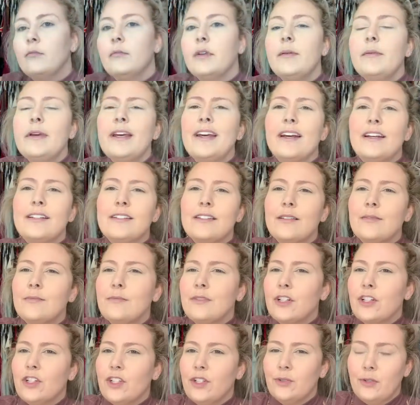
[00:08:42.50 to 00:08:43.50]
Maybe it has something
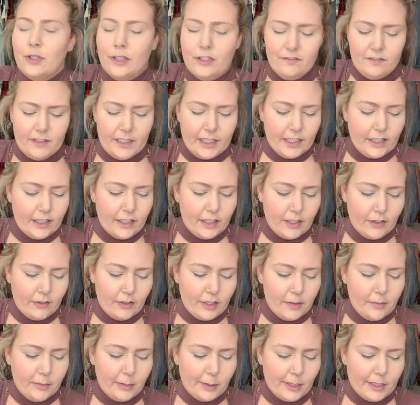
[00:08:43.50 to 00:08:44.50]
to do with the fact that I
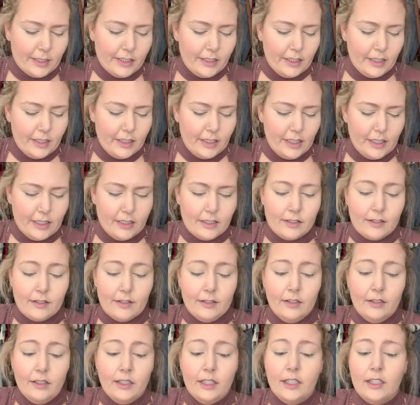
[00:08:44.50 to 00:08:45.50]
repressed it, that
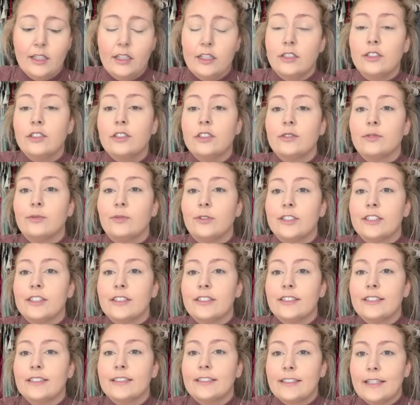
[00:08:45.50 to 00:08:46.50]
suddenly it just wants
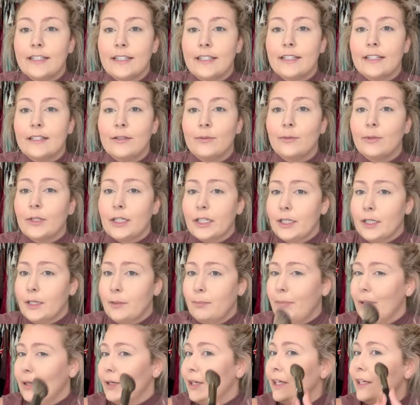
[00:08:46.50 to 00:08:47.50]
to stick where you
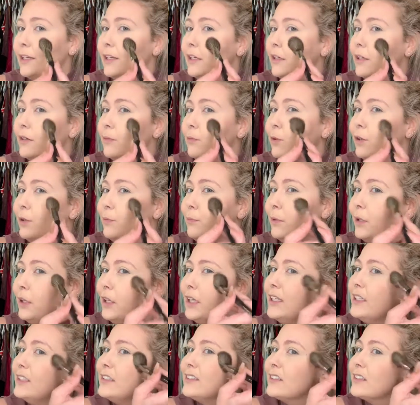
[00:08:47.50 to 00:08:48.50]
put it in one
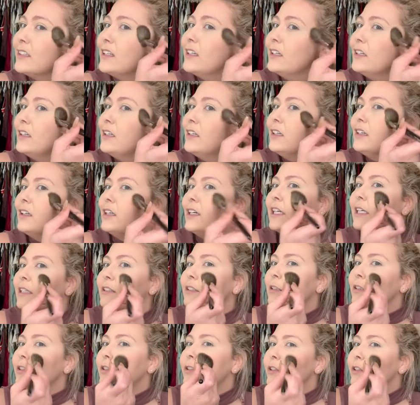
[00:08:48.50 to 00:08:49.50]
place. Like, as
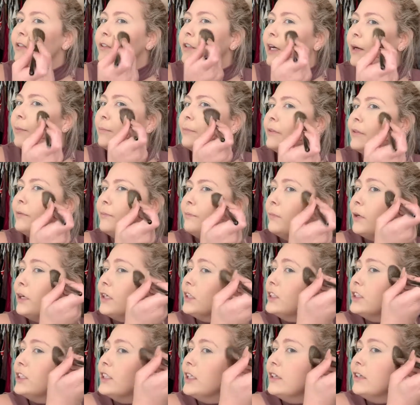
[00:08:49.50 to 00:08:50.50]
soon as you tap the
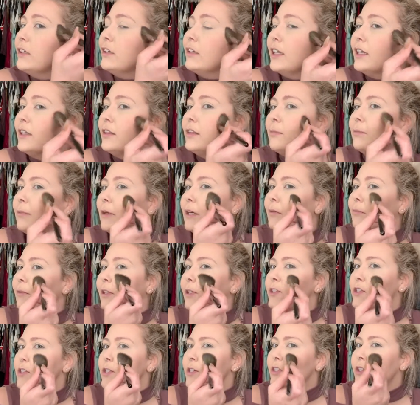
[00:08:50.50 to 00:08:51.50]
brush down, like, the pigment
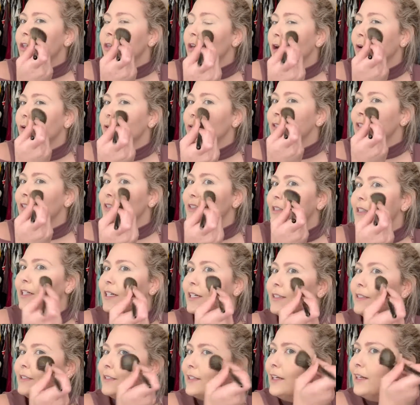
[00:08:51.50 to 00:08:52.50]
just goes and
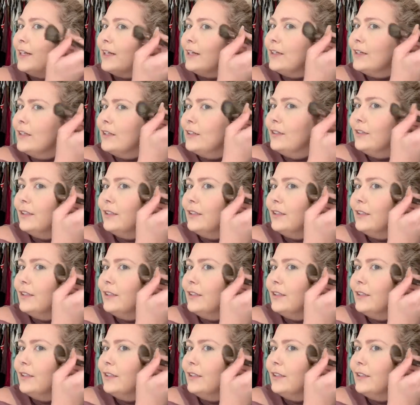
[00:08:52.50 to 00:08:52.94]
stays there.